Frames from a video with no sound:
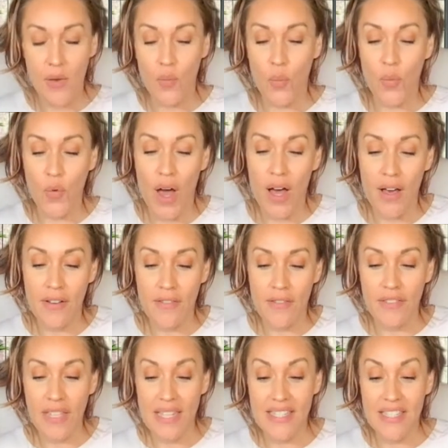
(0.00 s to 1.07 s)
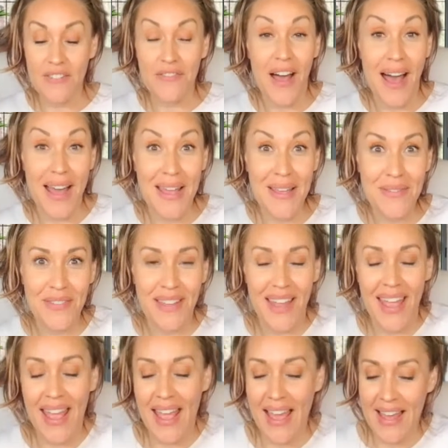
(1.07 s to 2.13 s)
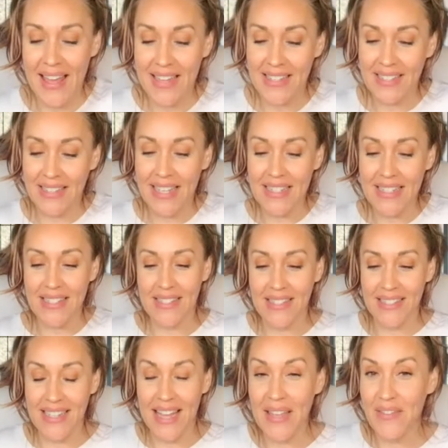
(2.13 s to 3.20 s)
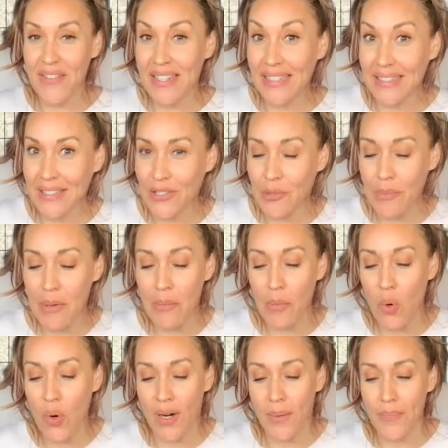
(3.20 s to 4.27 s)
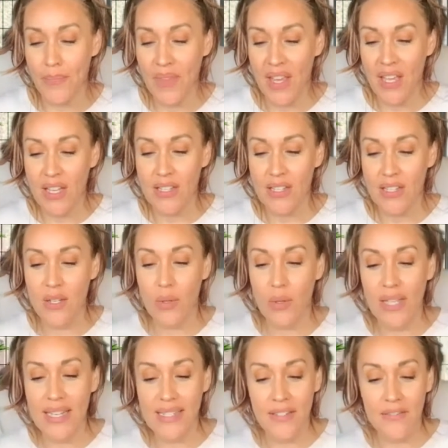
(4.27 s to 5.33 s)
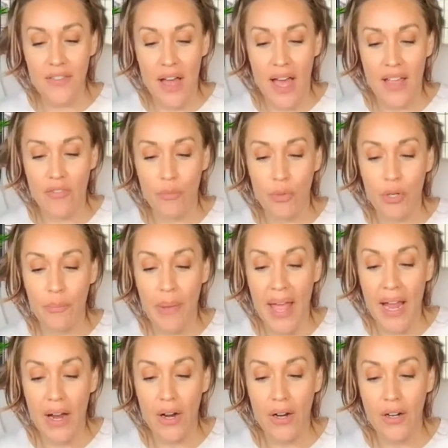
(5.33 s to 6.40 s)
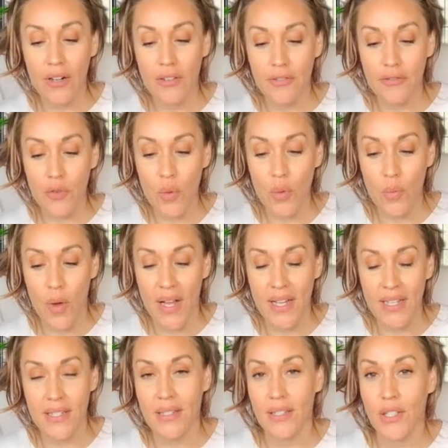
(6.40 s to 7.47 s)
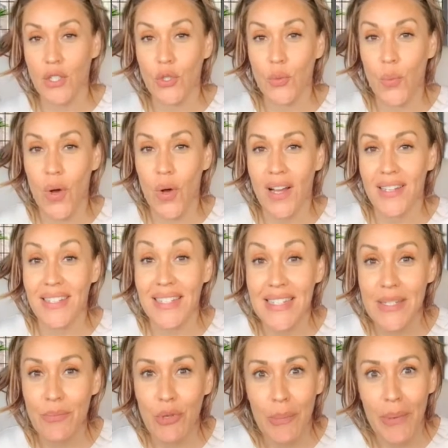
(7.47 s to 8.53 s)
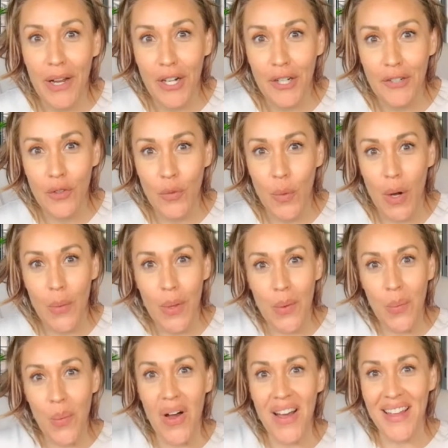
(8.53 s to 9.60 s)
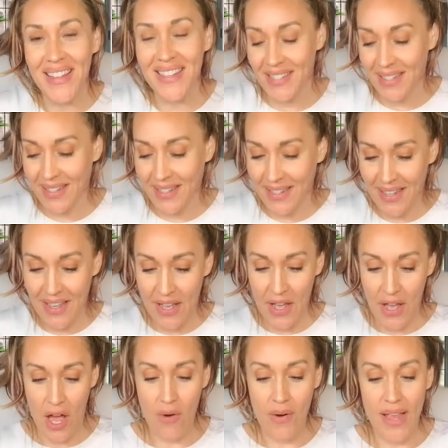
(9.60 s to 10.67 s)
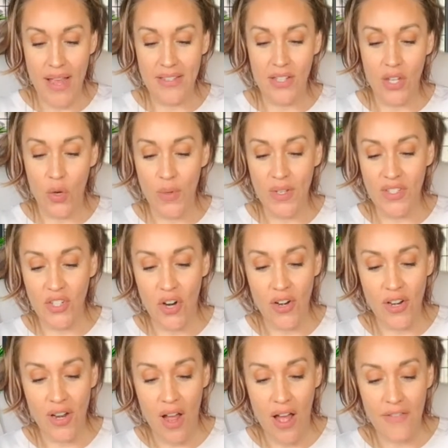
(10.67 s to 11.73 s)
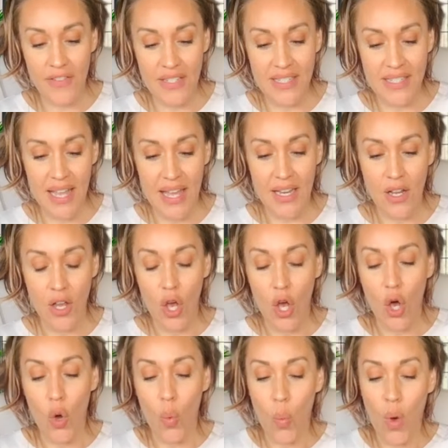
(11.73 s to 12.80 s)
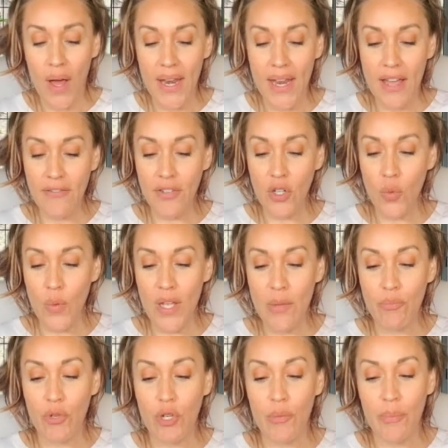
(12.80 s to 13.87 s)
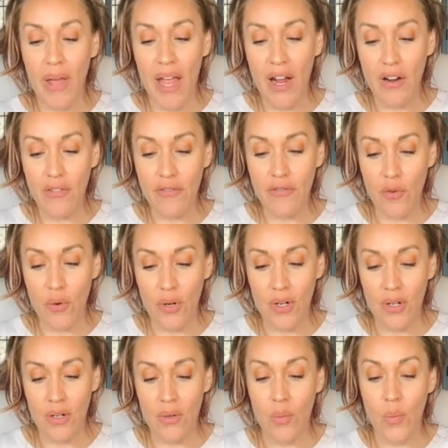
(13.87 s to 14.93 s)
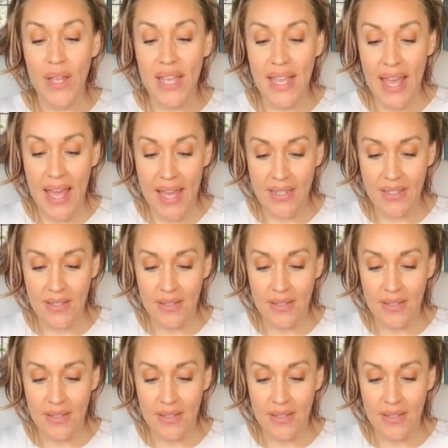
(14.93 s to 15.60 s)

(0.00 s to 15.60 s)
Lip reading: of lesson 5, and let's dive in a little bit more. So lesson 5, prepare for what you want. Let's prepare for what we want. All right, so we started off, it said, whatever we prepare for, we get.